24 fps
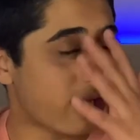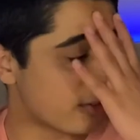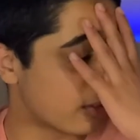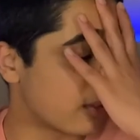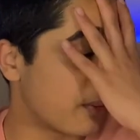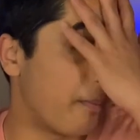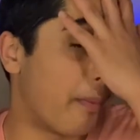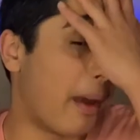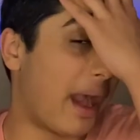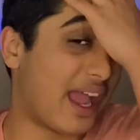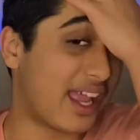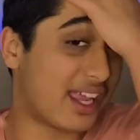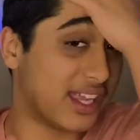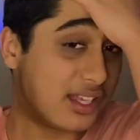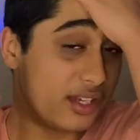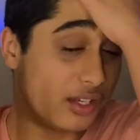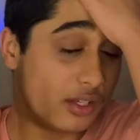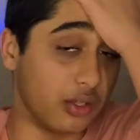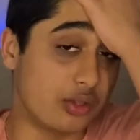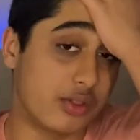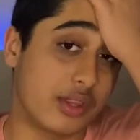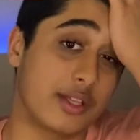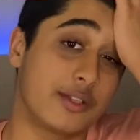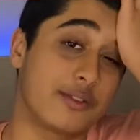to buy new
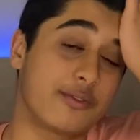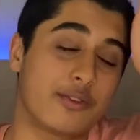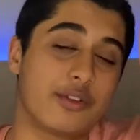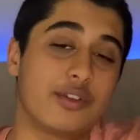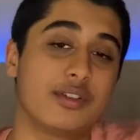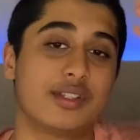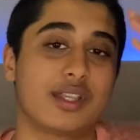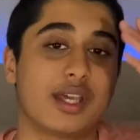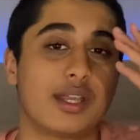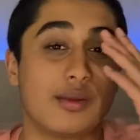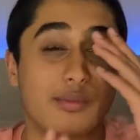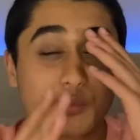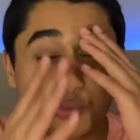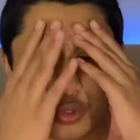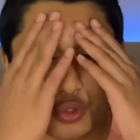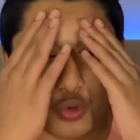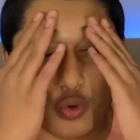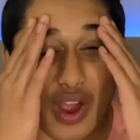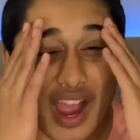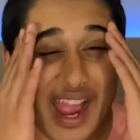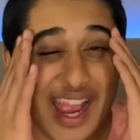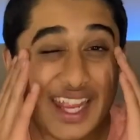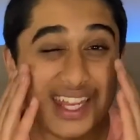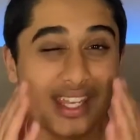things for your setup,
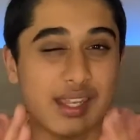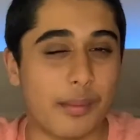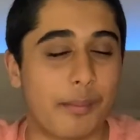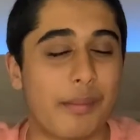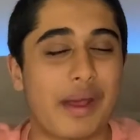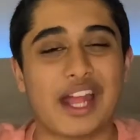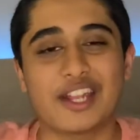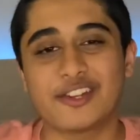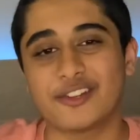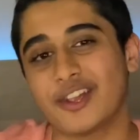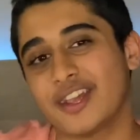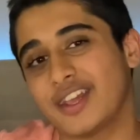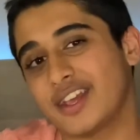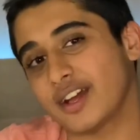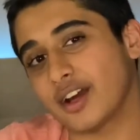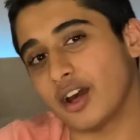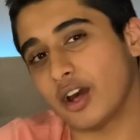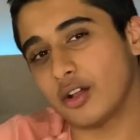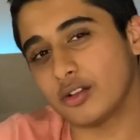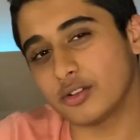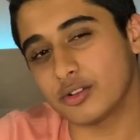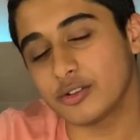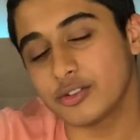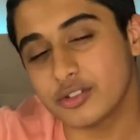try to match a
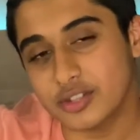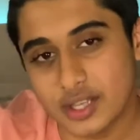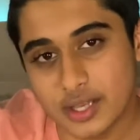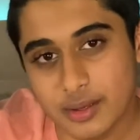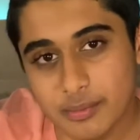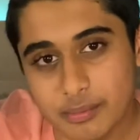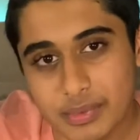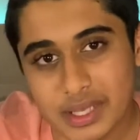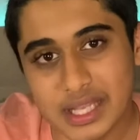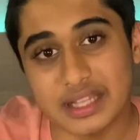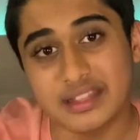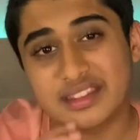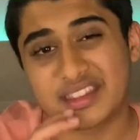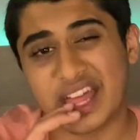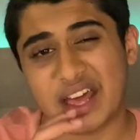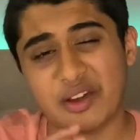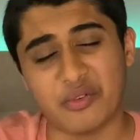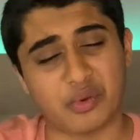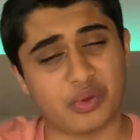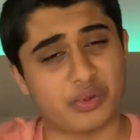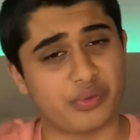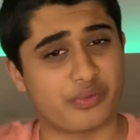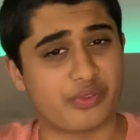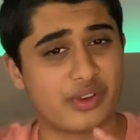color scheme, because that
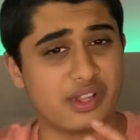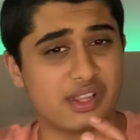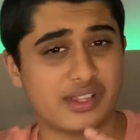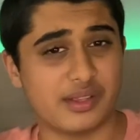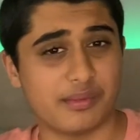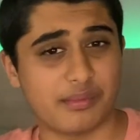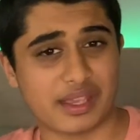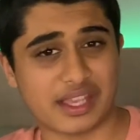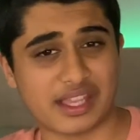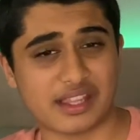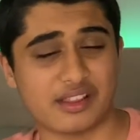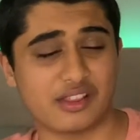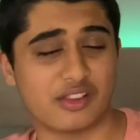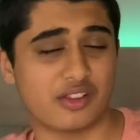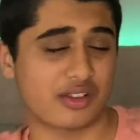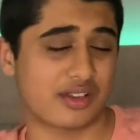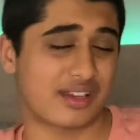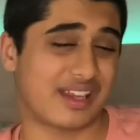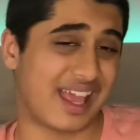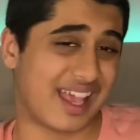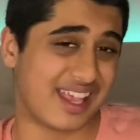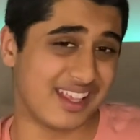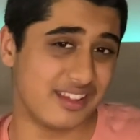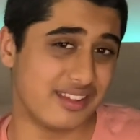will really make it look
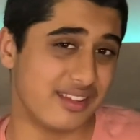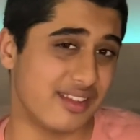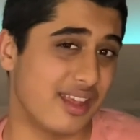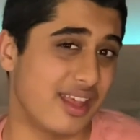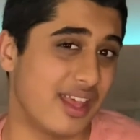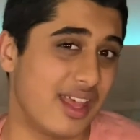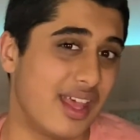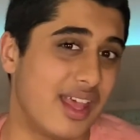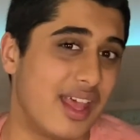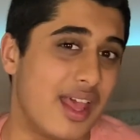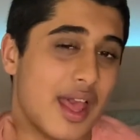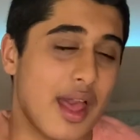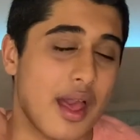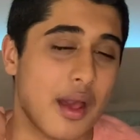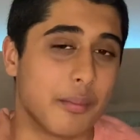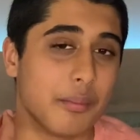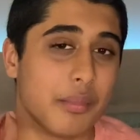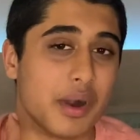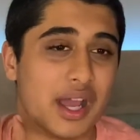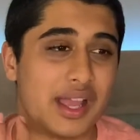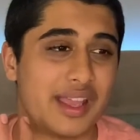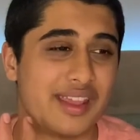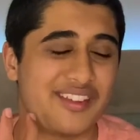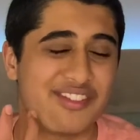nice.
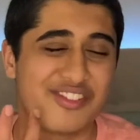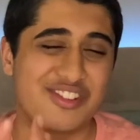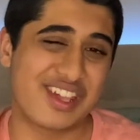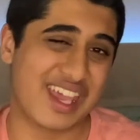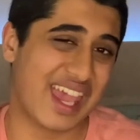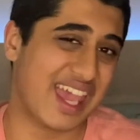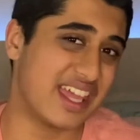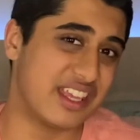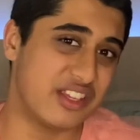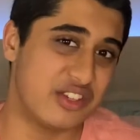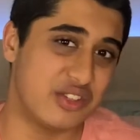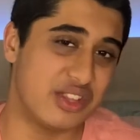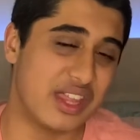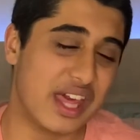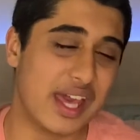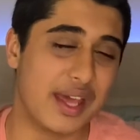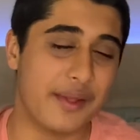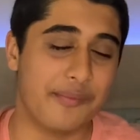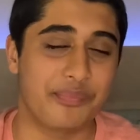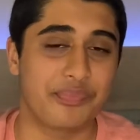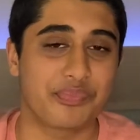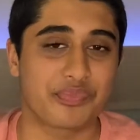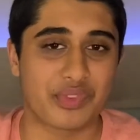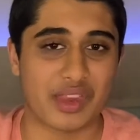But if you can't do that
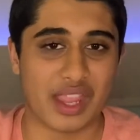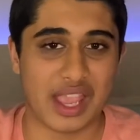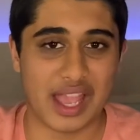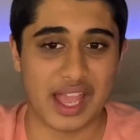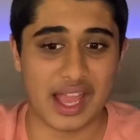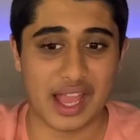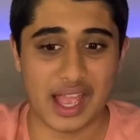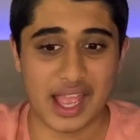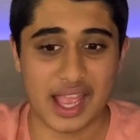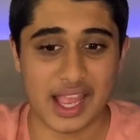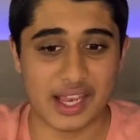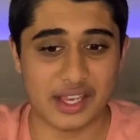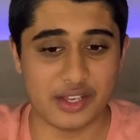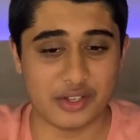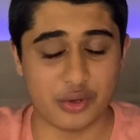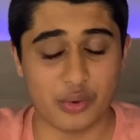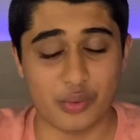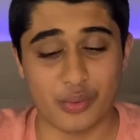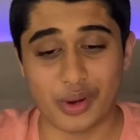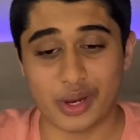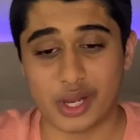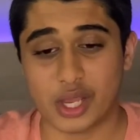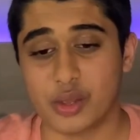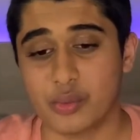and you're
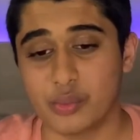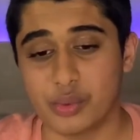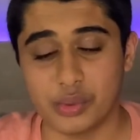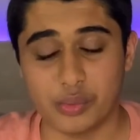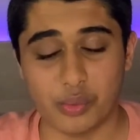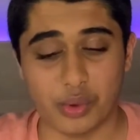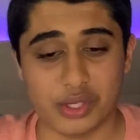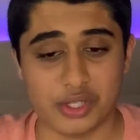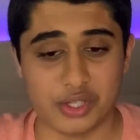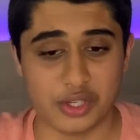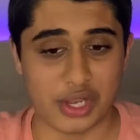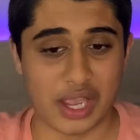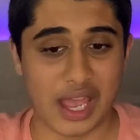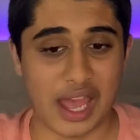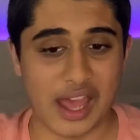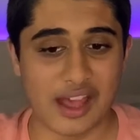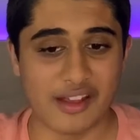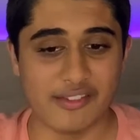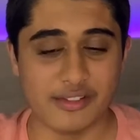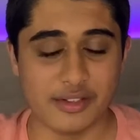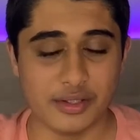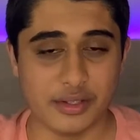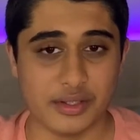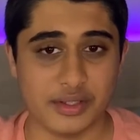working with what you have,
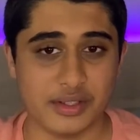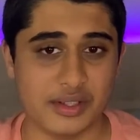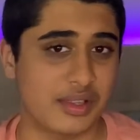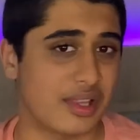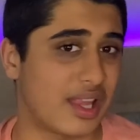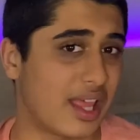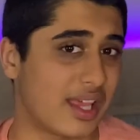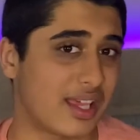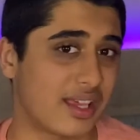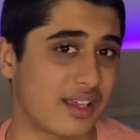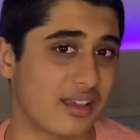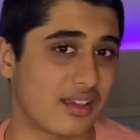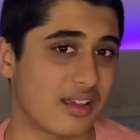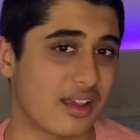like